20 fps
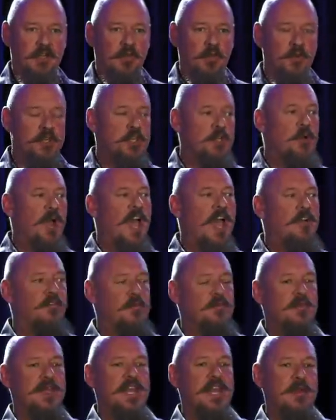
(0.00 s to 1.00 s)
when you
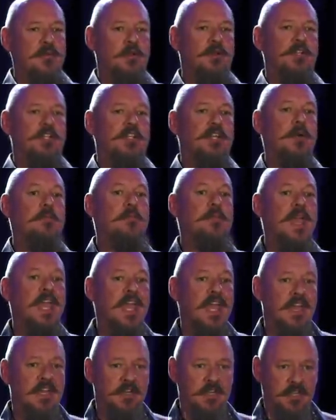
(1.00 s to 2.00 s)
haven't been able to
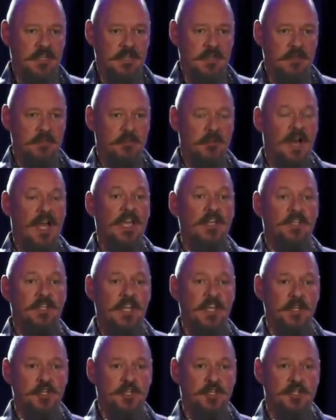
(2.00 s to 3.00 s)
command my
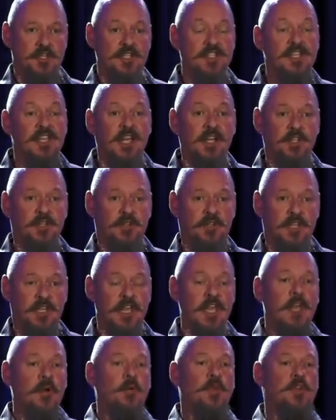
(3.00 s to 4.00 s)
attention sexually,
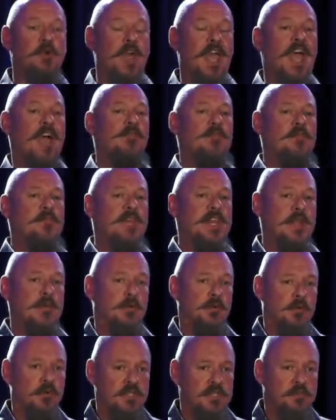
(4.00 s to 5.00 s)
when you haven't been
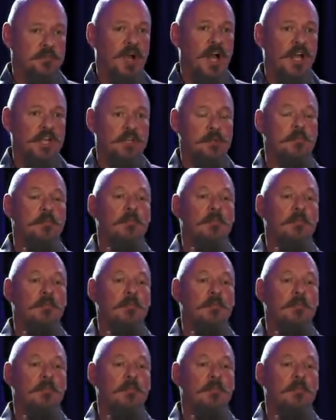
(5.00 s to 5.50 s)
able to respond to